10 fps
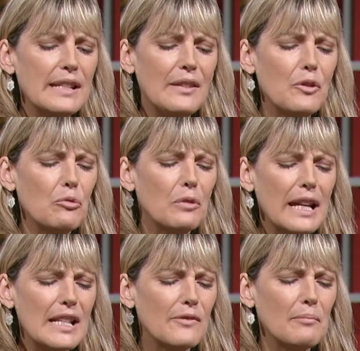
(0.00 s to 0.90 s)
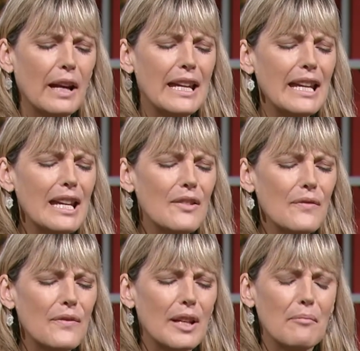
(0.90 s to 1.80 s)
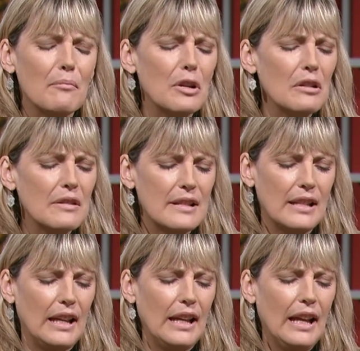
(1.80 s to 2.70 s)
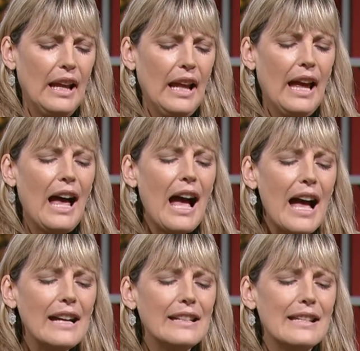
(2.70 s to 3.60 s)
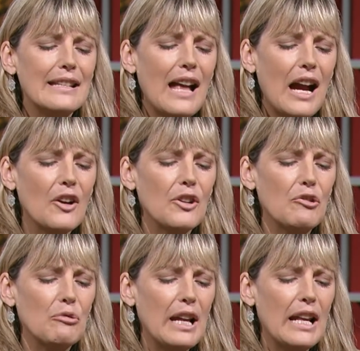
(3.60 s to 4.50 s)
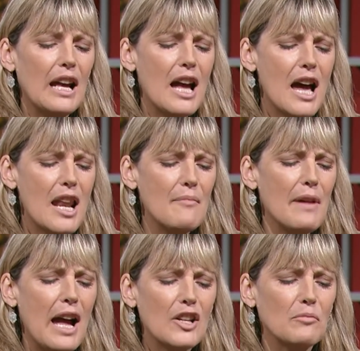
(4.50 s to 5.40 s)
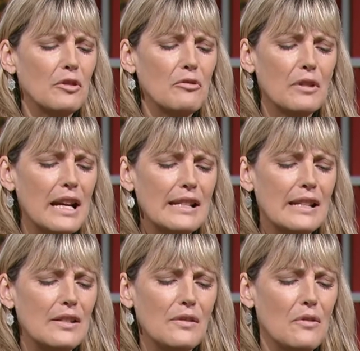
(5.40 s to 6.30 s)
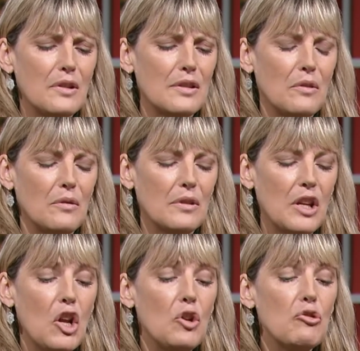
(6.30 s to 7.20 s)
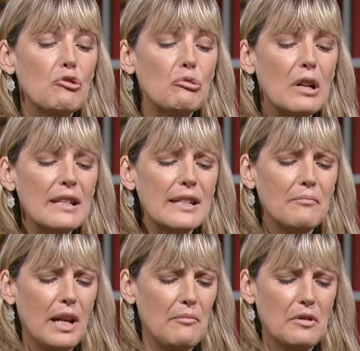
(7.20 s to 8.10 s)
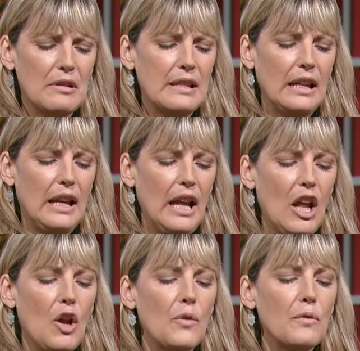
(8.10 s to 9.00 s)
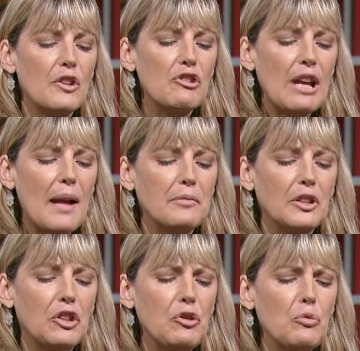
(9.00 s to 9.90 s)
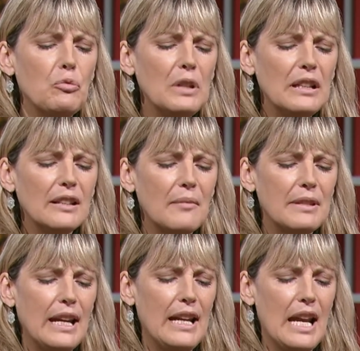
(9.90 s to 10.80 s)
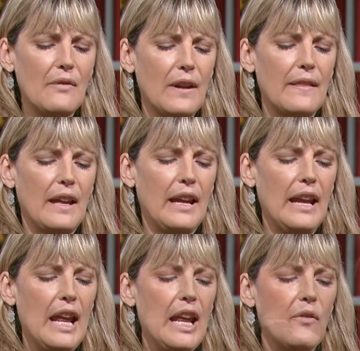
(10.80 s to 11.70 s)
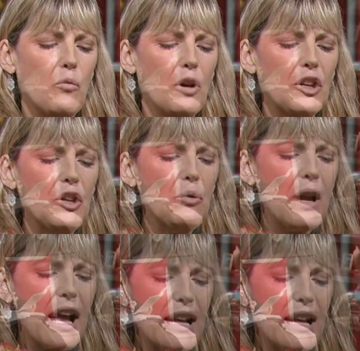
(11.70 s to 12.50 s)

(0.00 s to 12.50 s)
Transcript: receive grace from my infinite mercy. Mm. Mm. I desire to grant unimaginable graces to those souls who trust in my mercy. Through the yes, chaplet, Lord. You will obtain everything if what you